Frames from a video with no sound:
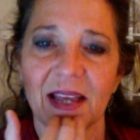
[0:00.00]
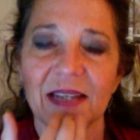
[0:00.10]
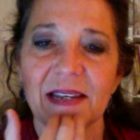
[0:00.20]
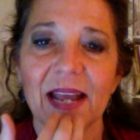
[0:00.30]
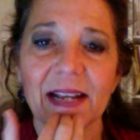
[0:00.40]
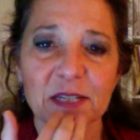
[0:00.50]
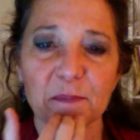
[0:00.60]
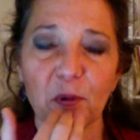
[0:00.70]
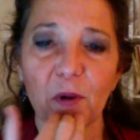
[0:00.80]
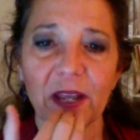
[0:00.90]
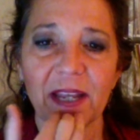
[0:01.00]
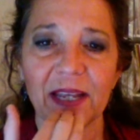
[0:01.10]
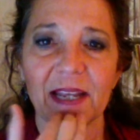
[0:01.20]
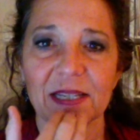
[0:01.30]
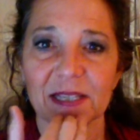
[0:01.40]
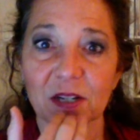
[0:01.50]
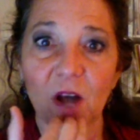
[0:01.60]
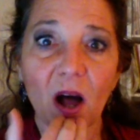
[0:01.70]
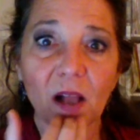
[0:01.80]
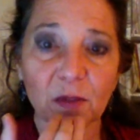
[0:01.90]
Next point is the
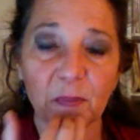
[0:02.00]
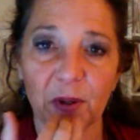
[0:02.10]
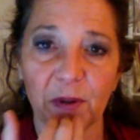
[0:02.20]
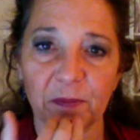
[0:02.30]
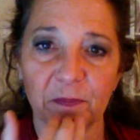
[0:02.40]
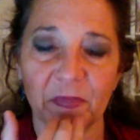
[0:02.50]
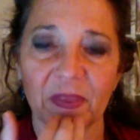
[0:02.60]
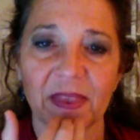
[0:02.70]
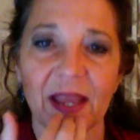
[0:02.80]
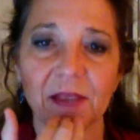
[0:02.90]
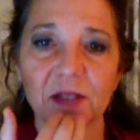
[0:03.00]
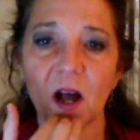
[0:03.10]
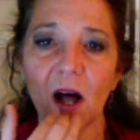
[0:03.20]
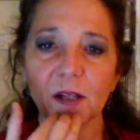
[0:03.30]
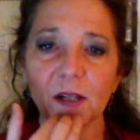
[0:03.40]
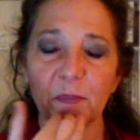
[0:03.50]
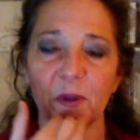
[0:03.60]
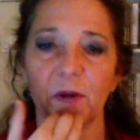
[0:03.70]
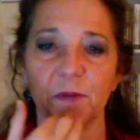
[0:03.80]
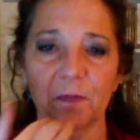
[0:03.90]
collarbone. Now the
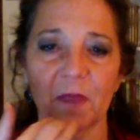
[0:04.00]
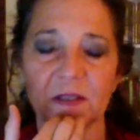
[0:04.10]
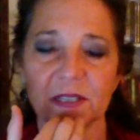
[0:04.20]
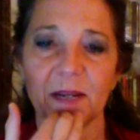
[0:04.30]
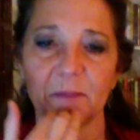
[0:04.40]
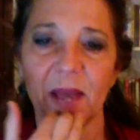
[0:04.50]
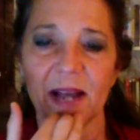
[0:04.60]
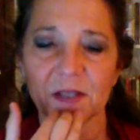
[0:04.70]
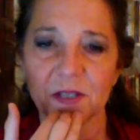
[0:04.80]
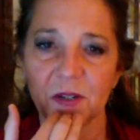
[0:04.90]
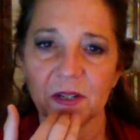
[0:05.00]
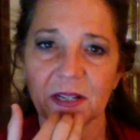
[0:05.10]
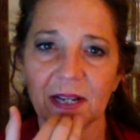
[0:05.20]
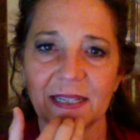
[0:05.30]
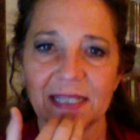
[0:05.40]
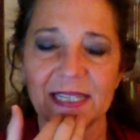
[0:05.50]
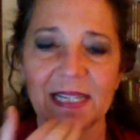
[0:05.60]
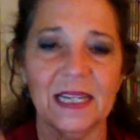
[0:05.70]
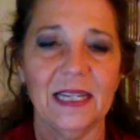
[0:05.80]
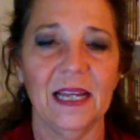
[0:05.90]
collarbone, I'll step back so you can kind of
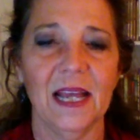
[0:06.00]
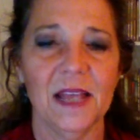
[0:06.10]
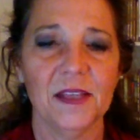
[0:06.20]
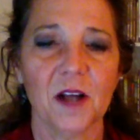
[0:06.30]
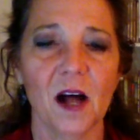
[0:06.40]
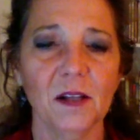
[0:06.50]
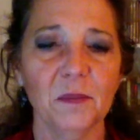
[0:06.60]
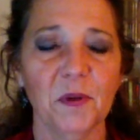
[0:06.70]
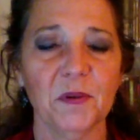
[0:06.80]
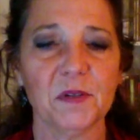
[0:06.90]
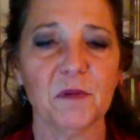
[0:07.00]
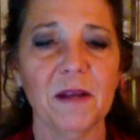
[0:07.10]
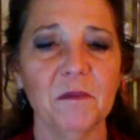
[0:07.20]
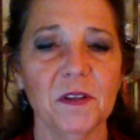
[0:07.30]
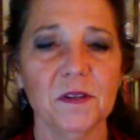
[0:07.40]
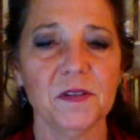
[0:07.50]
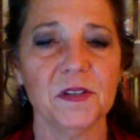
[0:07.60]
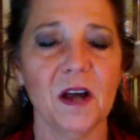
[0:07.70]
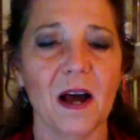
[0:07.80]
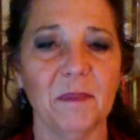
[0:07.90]
see. The collarbone is right where those
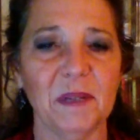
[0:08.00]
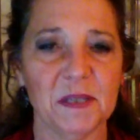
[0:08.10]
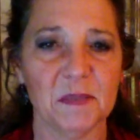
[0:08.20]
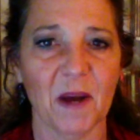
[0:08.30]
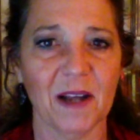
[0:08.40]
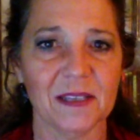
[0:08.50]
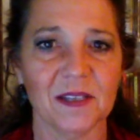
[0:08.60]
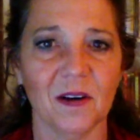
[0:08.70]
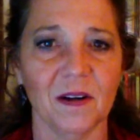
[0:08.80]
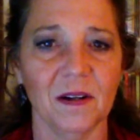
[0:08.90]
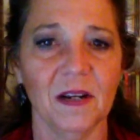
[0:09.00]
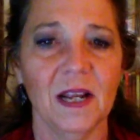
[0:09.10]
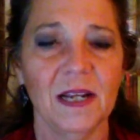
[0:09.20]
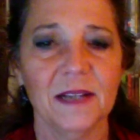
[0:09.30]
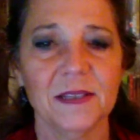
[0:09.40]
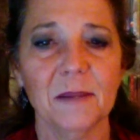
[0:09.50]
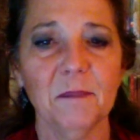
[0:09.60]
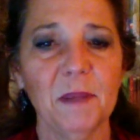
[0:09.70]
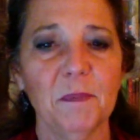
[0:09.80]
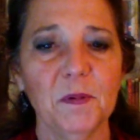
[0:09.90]
knobby spots are. Now some
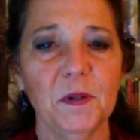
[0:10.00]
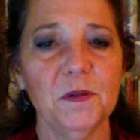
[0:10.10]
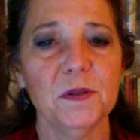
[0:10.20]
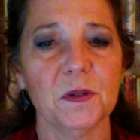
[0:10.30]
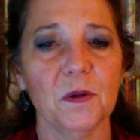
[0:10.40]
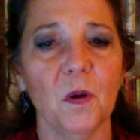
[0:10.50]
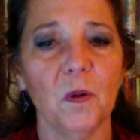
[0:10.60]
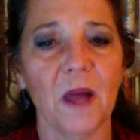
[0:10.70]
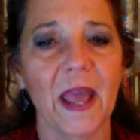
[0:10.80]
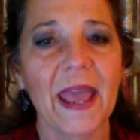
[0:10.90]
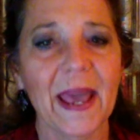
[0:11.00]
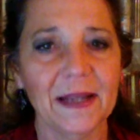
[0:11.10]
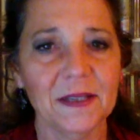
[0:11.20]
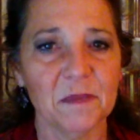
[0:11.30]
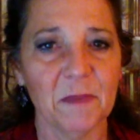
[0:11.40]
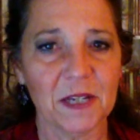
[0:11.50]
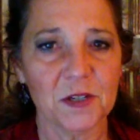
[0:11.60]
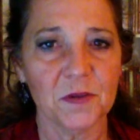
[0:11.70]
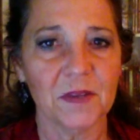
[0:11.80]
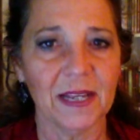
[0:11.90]
people use their whole hand to make
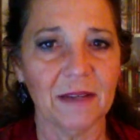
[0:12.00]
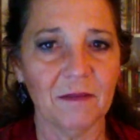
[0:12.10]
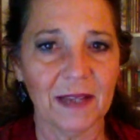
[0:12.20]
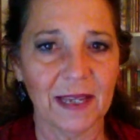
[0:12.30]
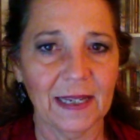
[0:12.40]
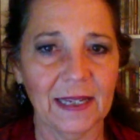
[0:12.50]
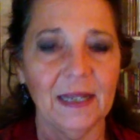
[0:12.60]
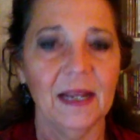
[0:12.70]
sure they get it.